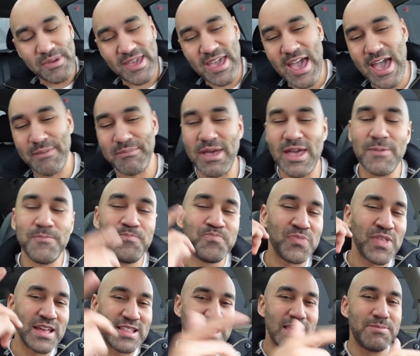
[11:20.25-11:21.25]
a comment.
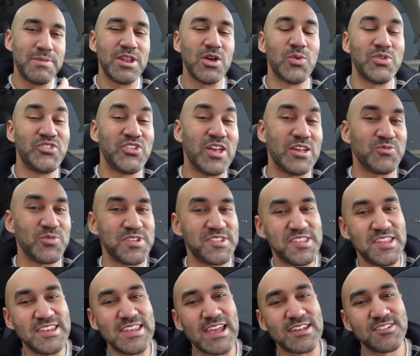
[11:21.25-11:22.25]
Let me know what you guys want to
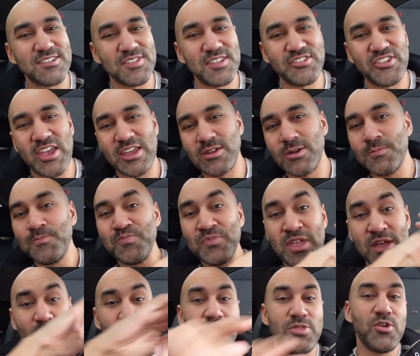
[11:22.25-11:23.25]
see next on the channel.
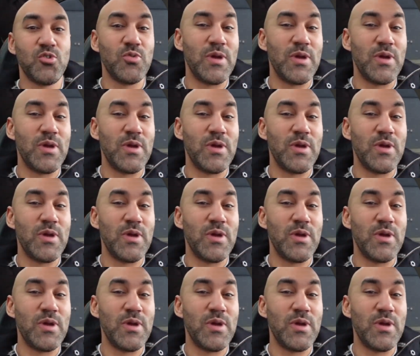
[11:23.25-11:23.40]
Whether you're